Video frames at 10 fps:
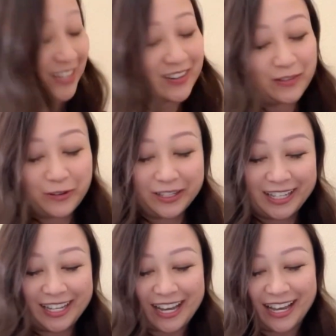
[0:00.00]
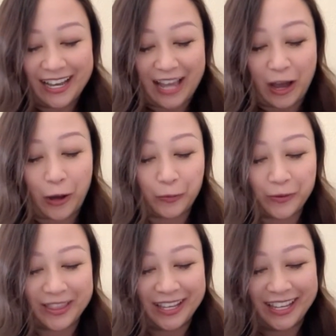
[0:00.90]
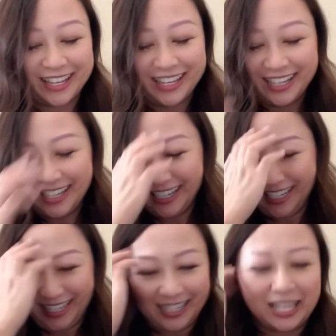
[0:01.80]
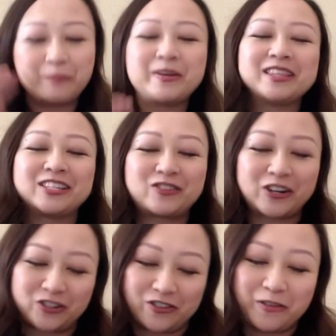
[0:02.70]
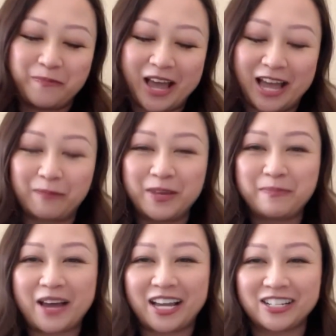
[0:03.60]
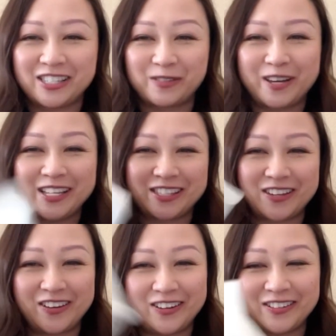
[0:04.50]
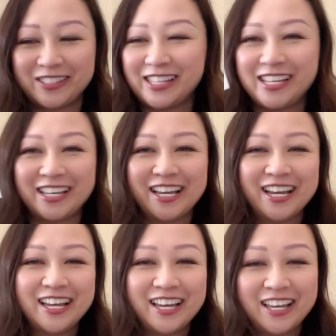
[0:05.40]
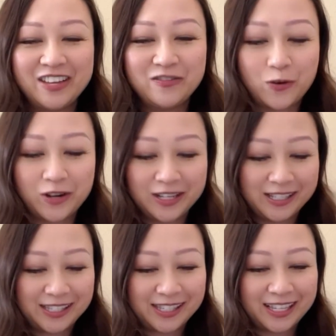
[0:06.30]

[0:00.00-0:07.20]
it really helped with keeping the structure of the bag being packaged this way. So here's the invoice.